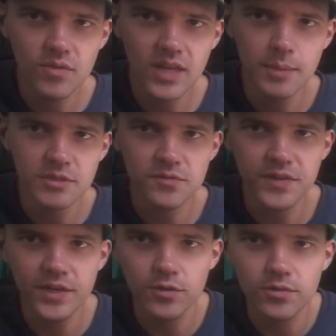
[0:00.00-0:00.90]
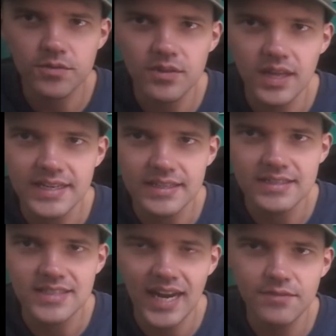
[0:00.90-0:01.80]
hemisphere, like,
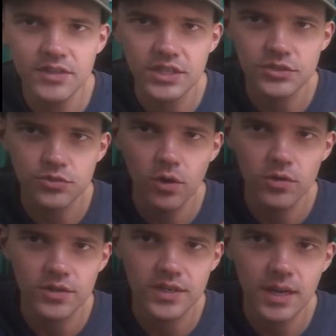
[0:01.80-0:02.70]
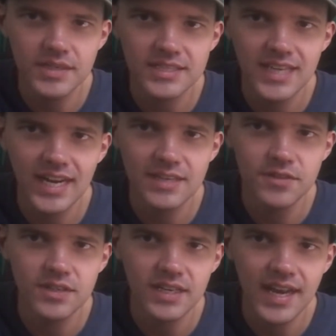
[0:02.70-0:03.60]
it's not even a controller. I mean, it's not
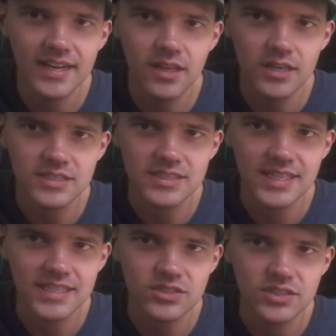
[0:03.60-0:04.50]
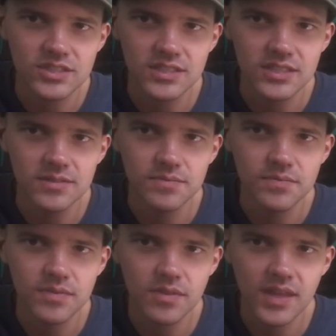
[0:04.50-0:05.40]
even an analog stick. It's just a
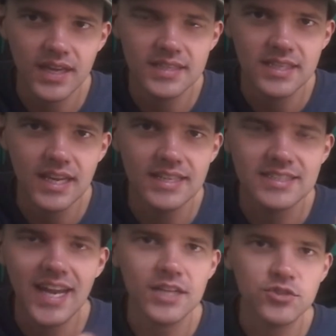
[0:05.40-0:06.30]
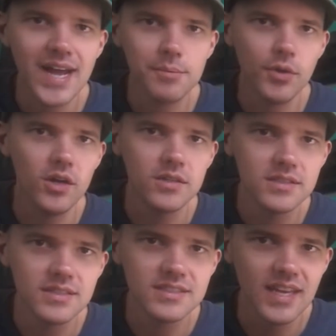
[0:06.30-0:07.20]
thing, and it's not a trackball.
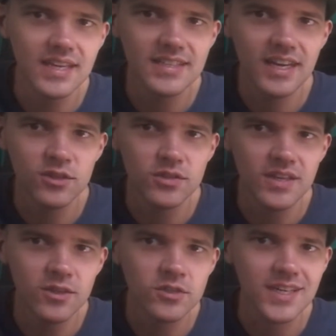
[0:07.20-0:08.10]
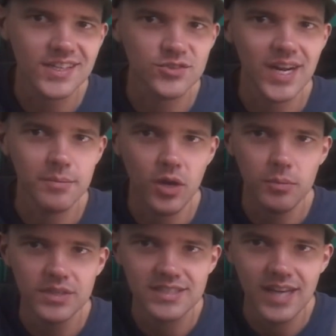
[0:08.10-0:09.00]
It's not. It doesn't. It looks like a trackball,
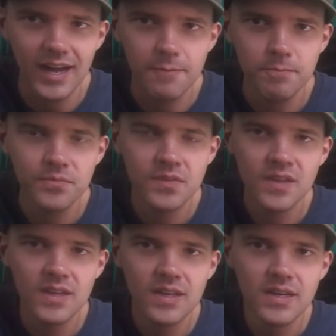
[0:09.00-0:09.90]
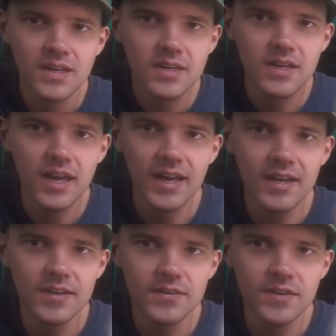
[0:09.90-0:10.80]
but it's not.
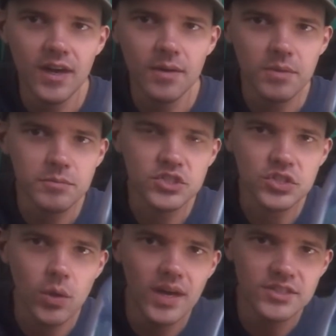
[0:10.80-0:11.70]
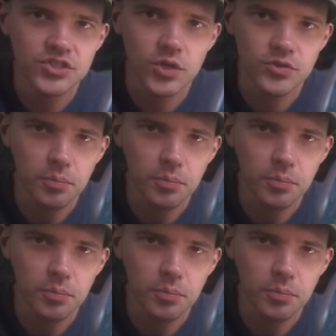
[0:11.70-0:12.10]
And let me just go ahead and show you